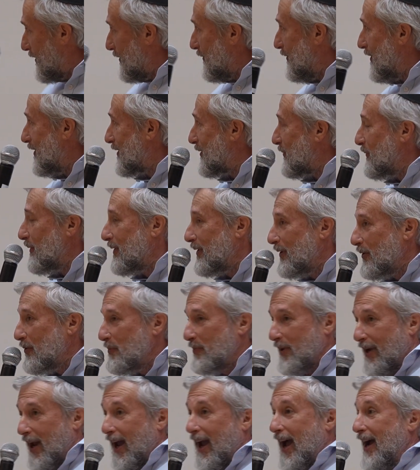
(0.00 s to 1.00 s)
do this with you,
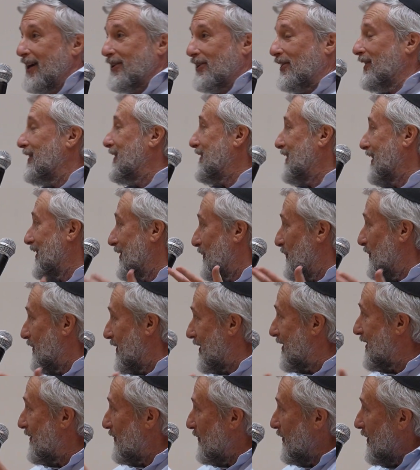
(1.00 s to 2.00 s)
but I actually did it
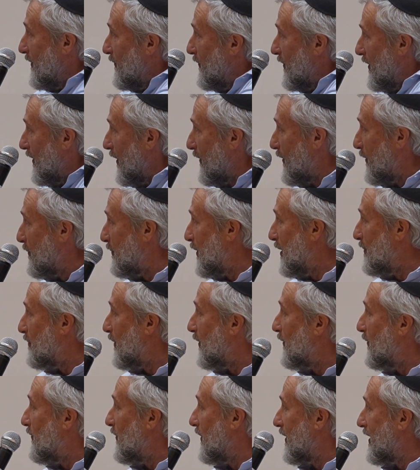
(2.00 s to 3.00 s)
with other
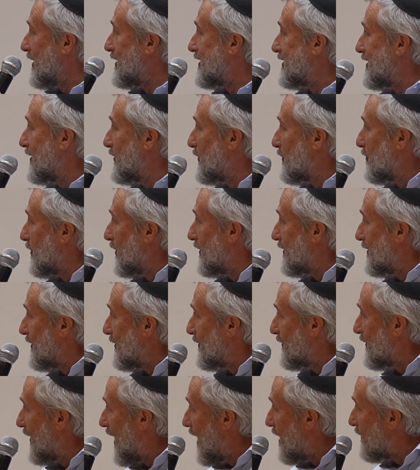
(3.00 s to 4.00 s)
people who were considerably to
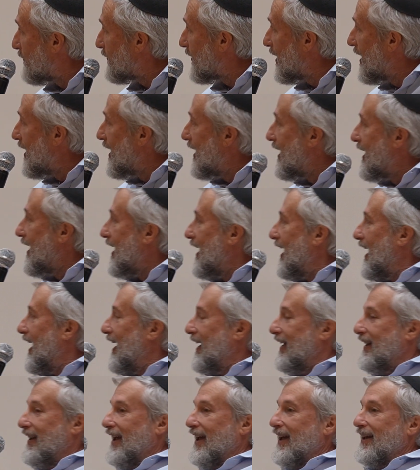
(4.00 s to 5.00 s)
your left,
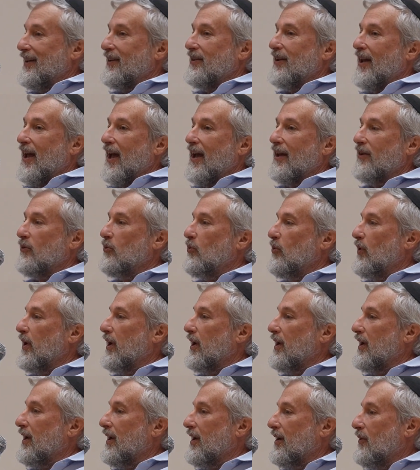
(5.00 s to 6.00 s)
and
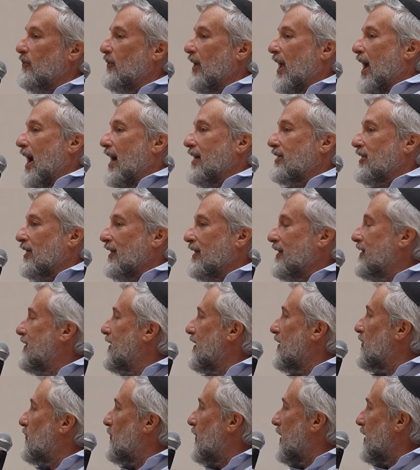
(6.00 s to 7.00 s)
we actually
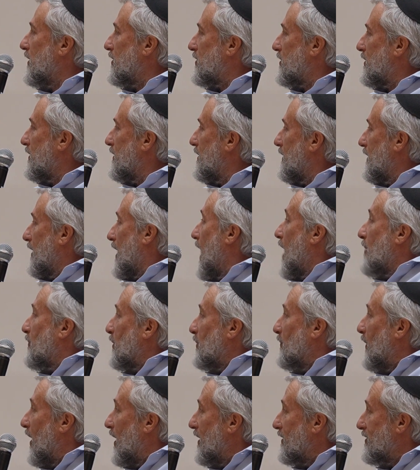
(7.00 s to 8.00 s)
did reach
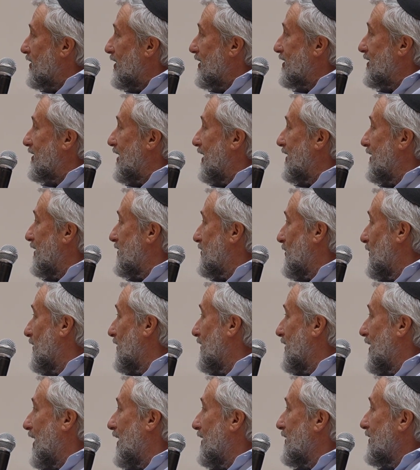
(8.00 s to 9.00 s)
compromises. And
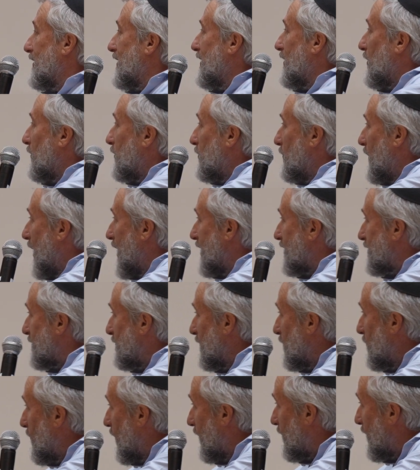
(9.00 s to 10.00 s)
so you asked
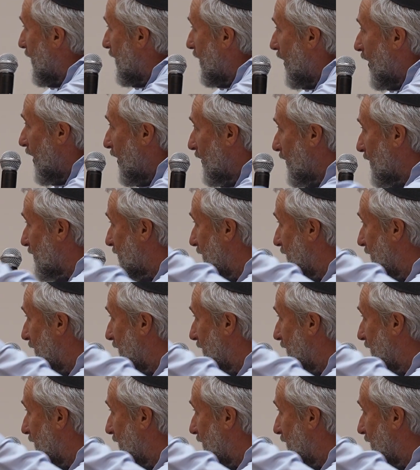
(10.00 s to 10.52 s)
me what they are. I'll